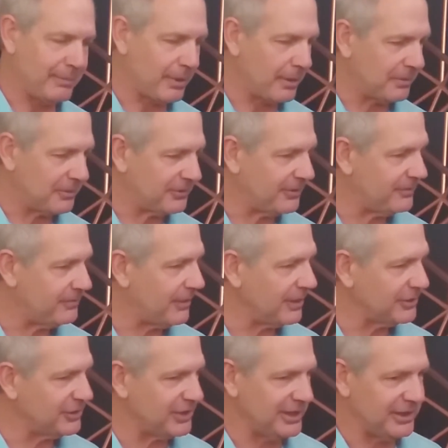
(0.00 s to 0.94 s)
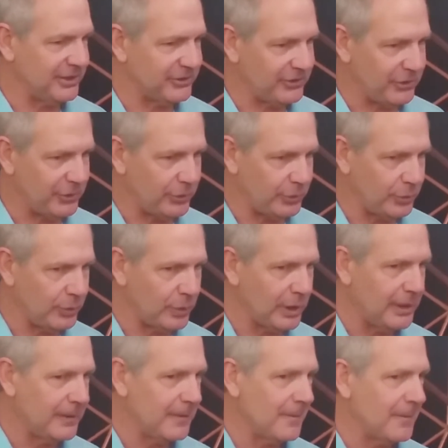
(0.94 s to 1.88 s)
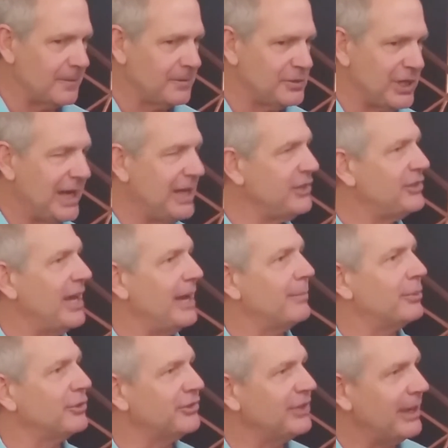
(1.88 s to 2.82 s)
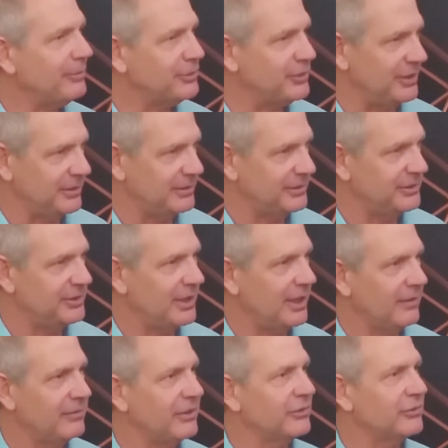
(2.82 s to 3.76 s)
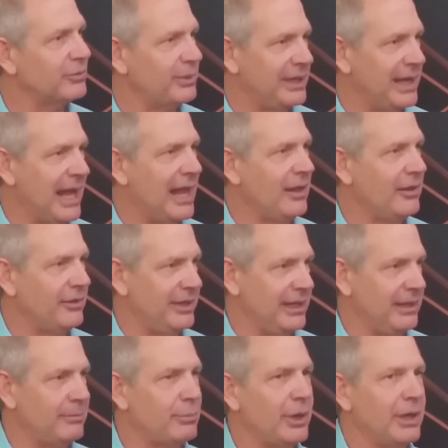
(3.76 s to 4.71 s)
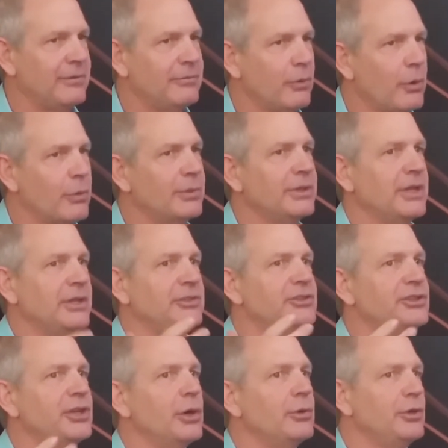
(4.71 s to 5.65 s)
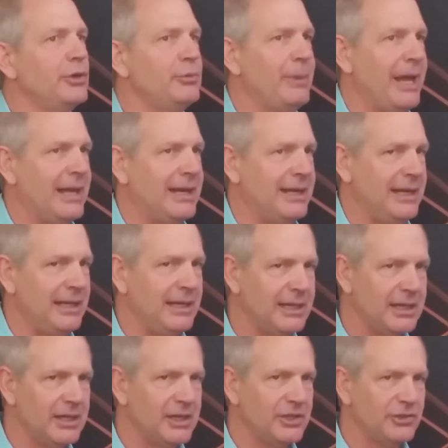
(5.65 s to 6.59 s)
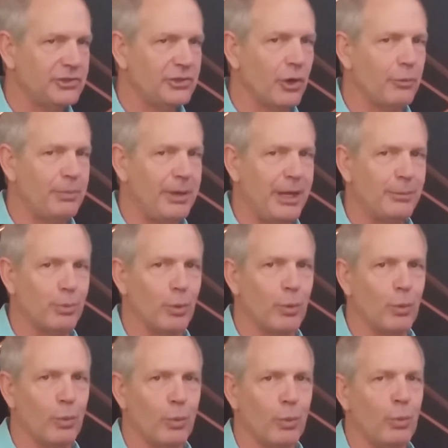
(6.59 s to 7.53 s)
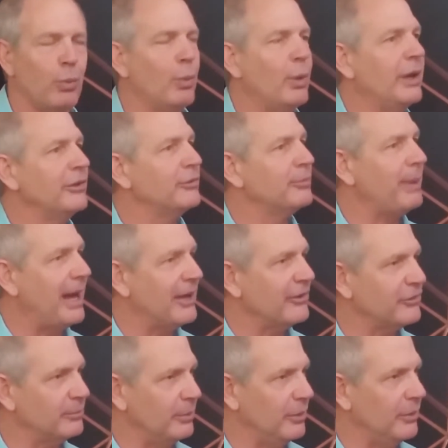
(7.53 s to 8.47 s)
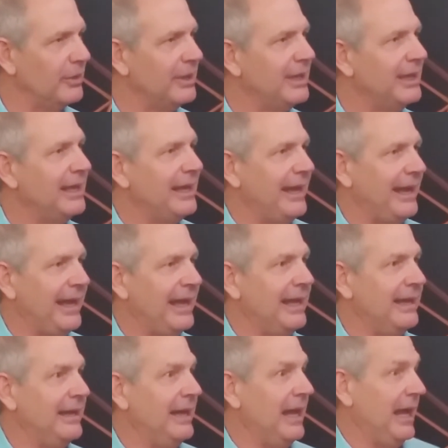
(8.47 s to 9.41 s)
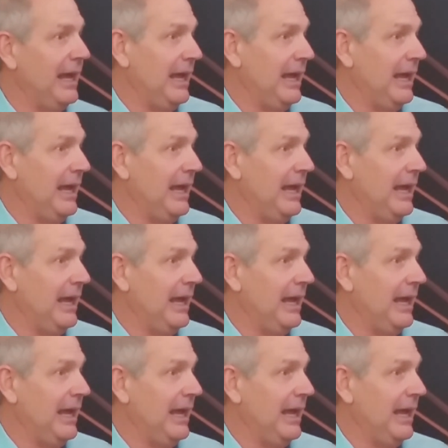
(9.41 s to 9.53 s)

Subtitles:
purpose and function is to change that perception of this reality, bring forward and show humanity, show people what's possible. And